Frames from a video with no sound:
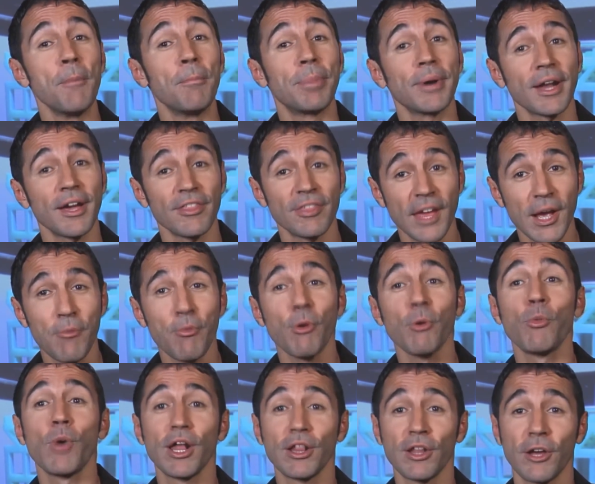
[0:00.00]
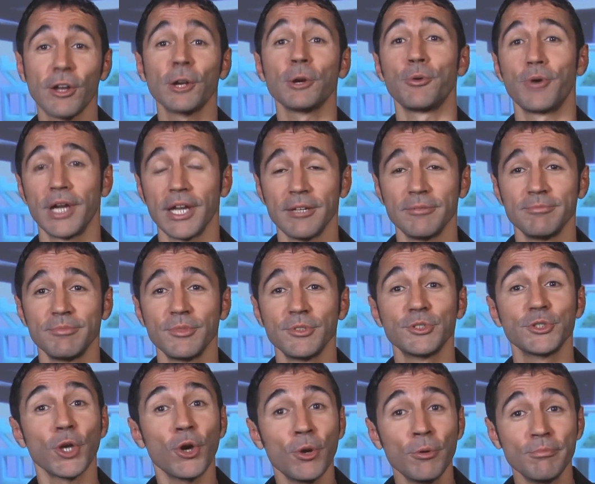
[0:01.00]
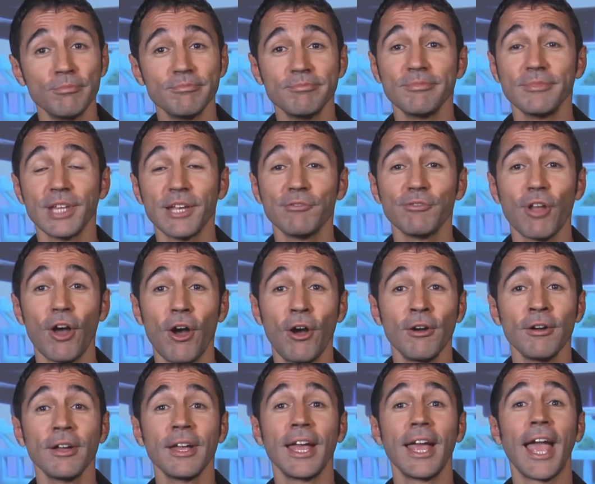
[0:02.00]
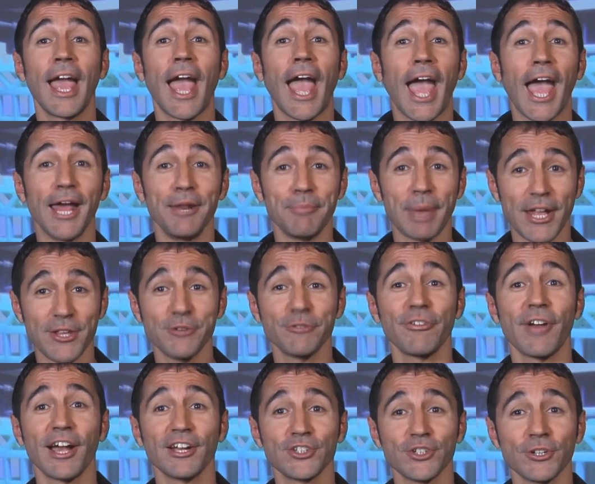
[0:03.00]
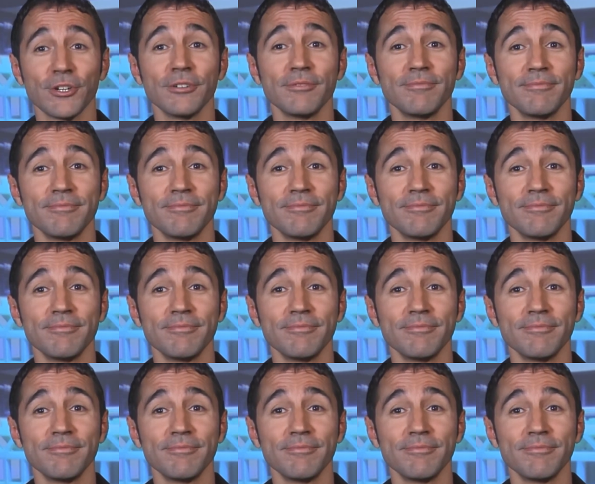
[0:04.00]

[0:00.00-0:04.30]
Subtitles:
But I think we're well on our way. So, live long and manufacture.